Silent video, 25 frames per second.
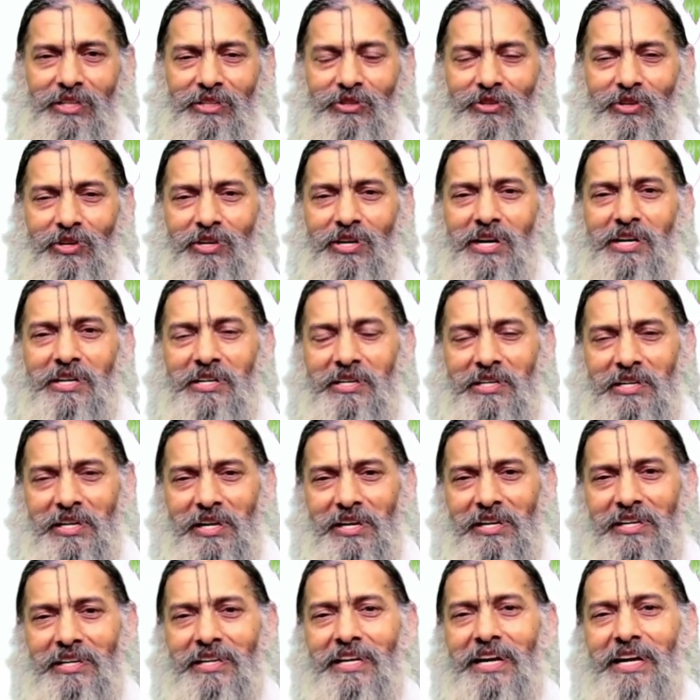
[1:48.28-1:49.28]
You are not
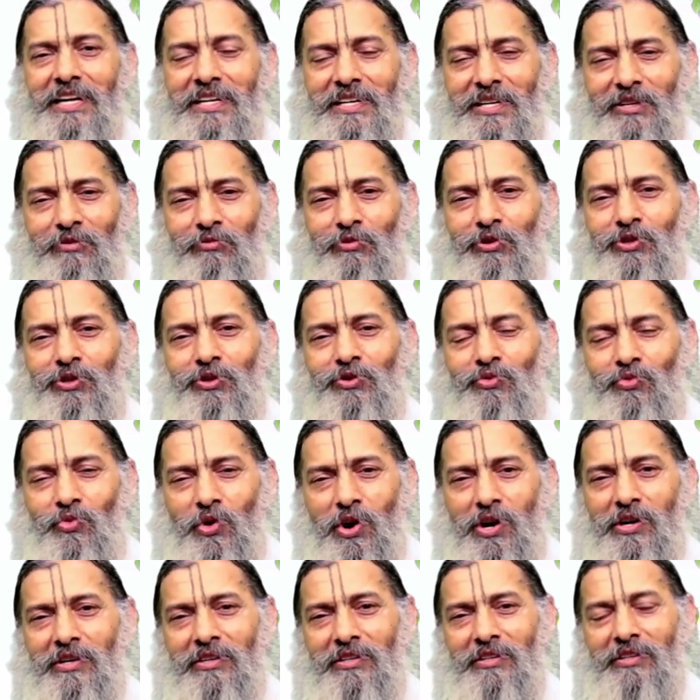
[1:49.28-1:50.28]
really getting what you
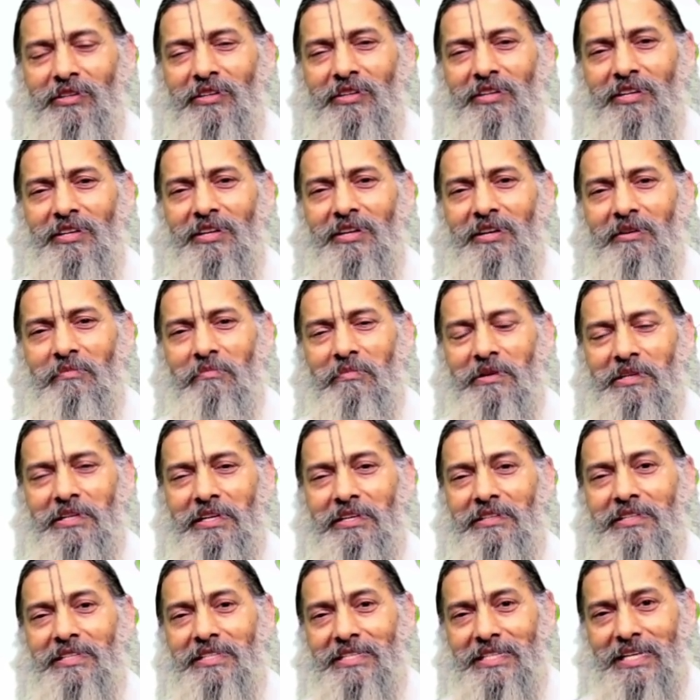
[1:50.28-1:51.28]
want. But
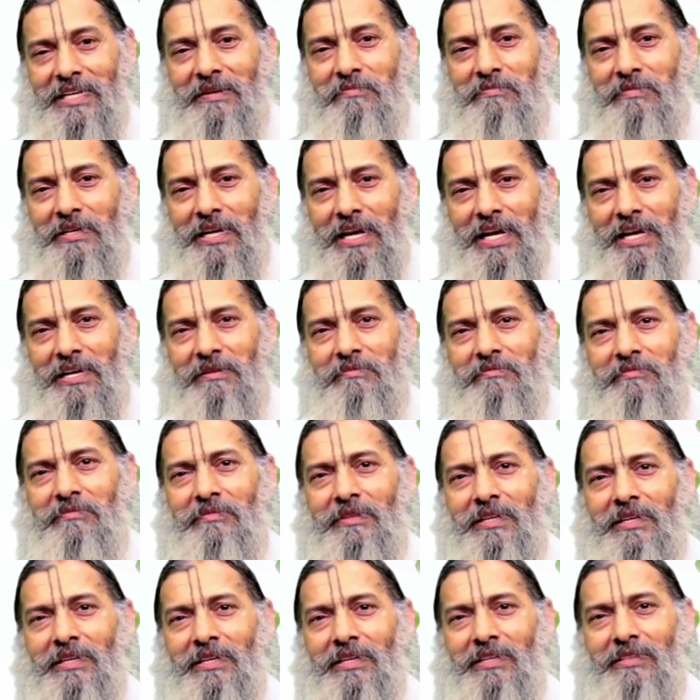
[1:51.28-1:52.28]
at the same time,
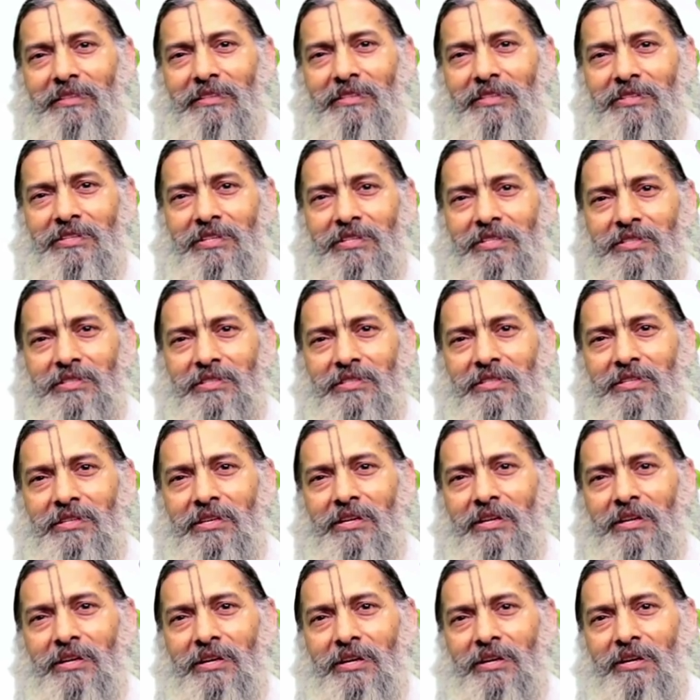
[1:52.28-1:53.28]
this is
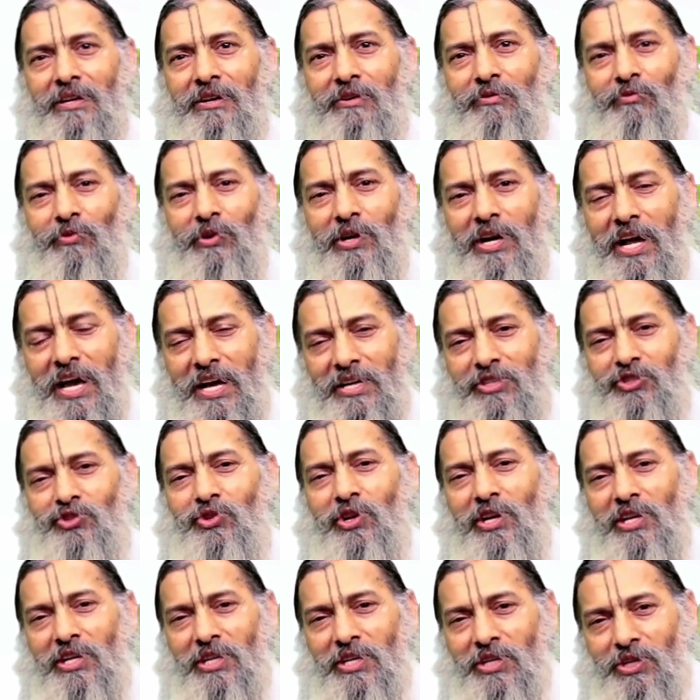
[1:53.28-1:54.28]
what
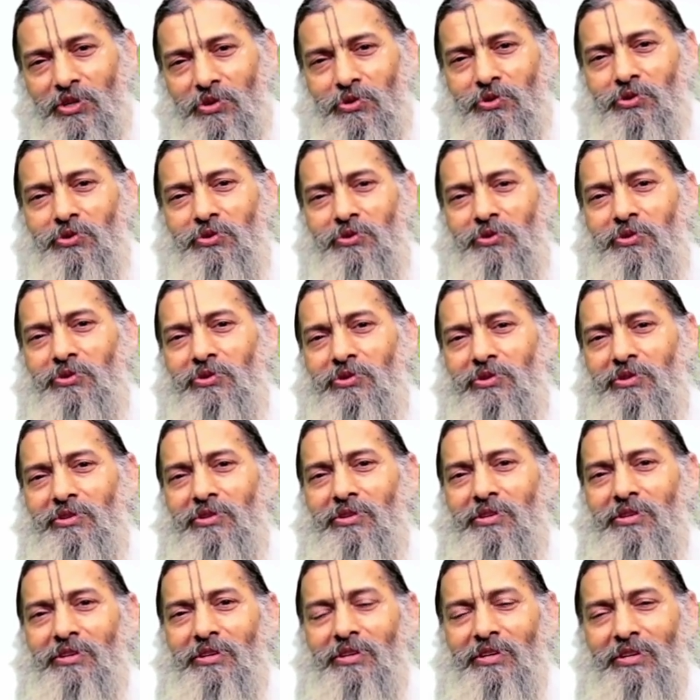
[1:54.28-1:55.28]
actually you
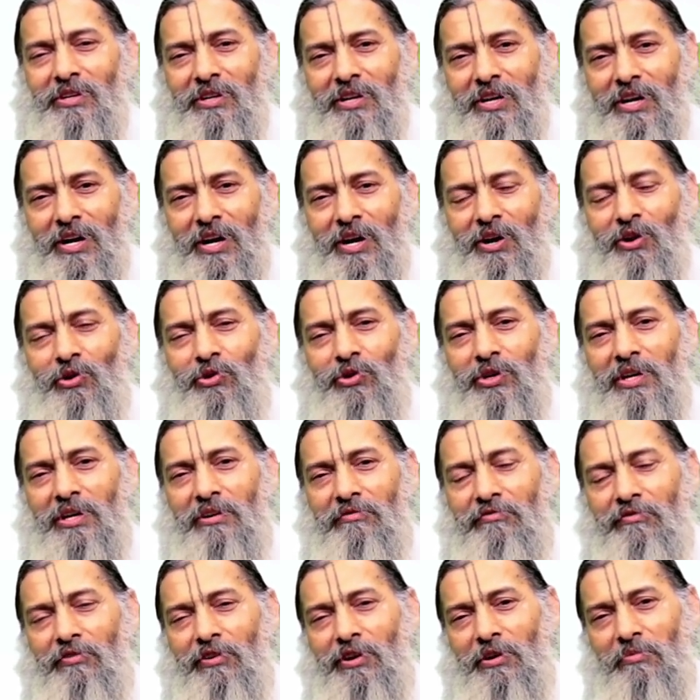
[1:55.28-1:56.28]
are
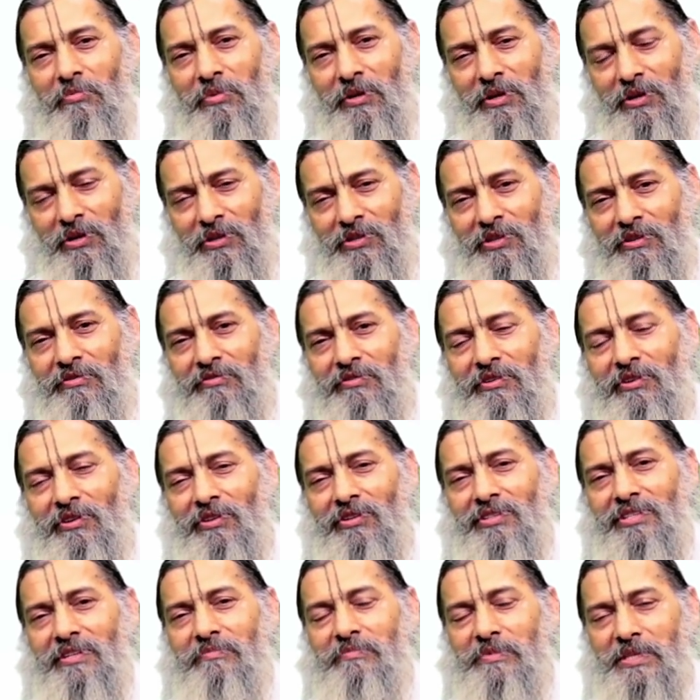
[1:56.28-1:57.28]
looking for because of
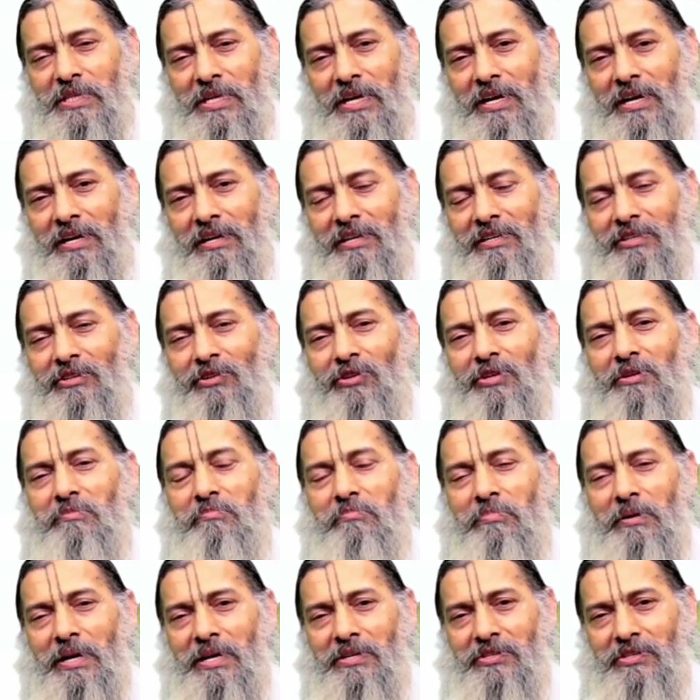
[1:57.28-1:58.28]
your samskara, your
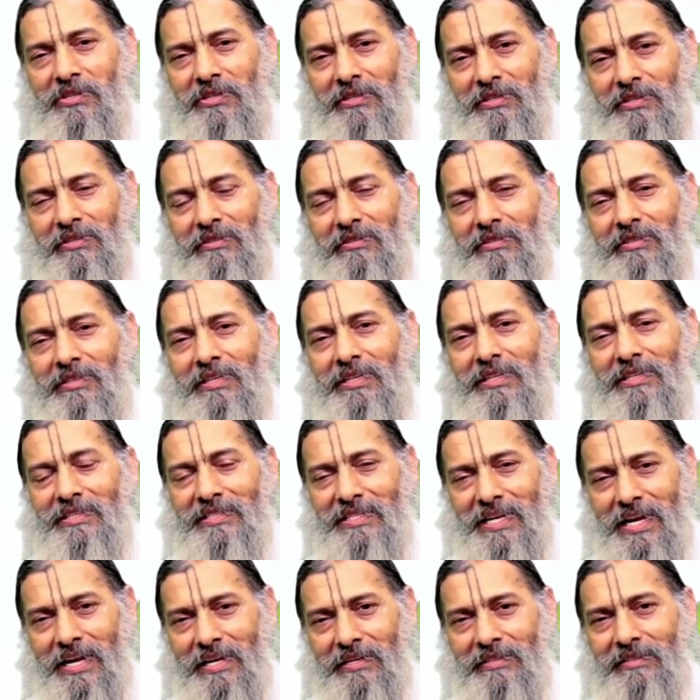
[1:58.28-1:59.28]
impression
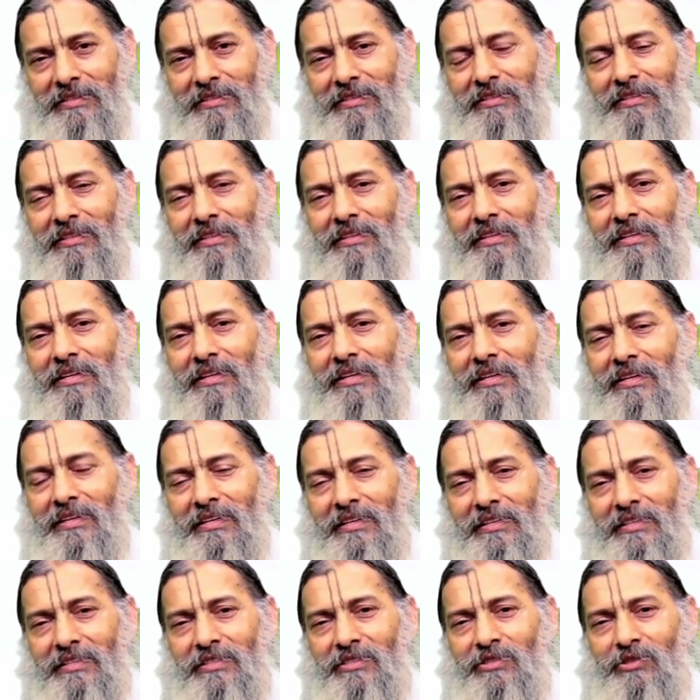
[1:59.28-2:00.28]
inside.
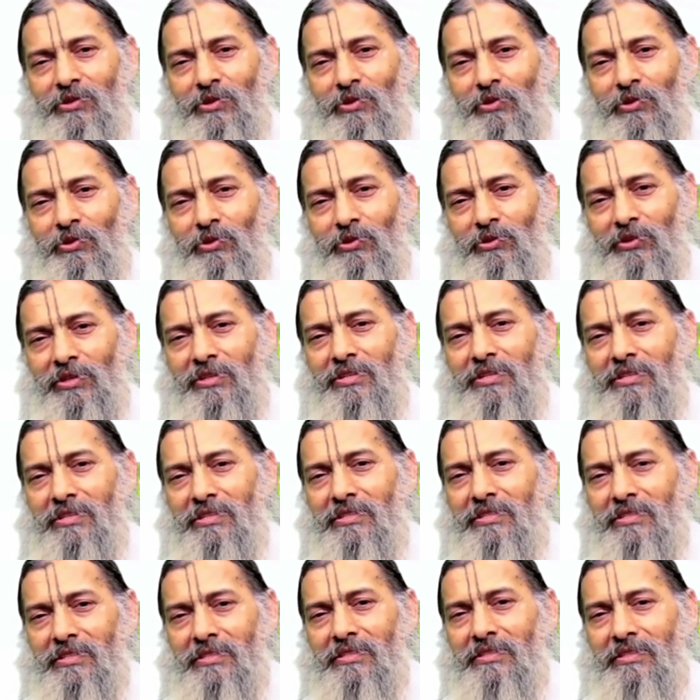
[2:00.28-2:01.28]
So
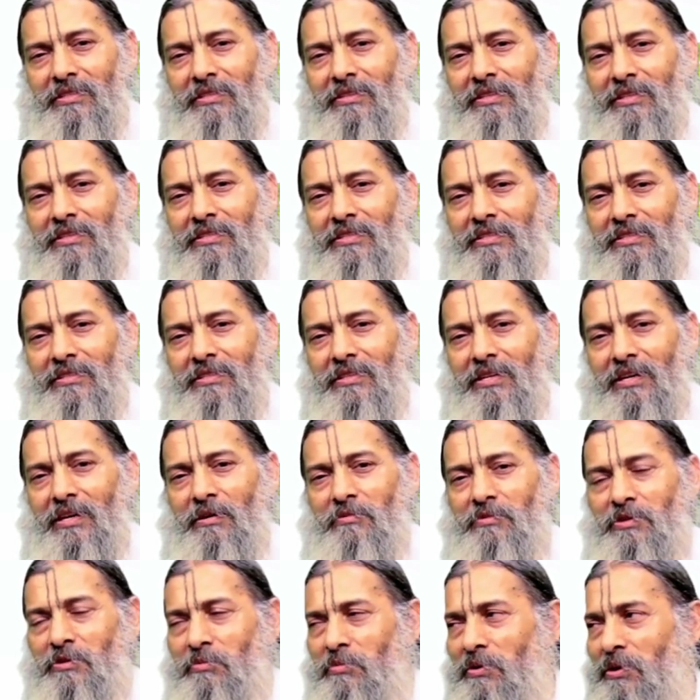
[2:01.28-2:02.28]
this
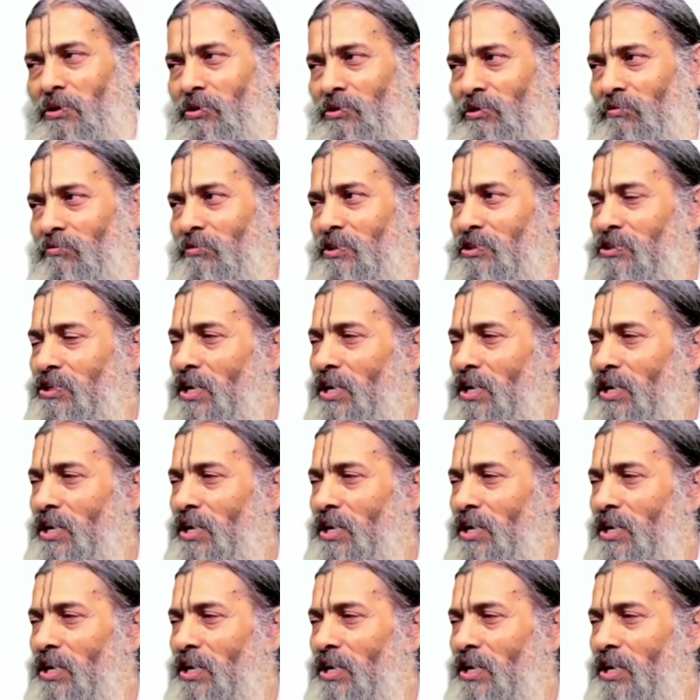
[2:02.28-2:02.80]
comes because of the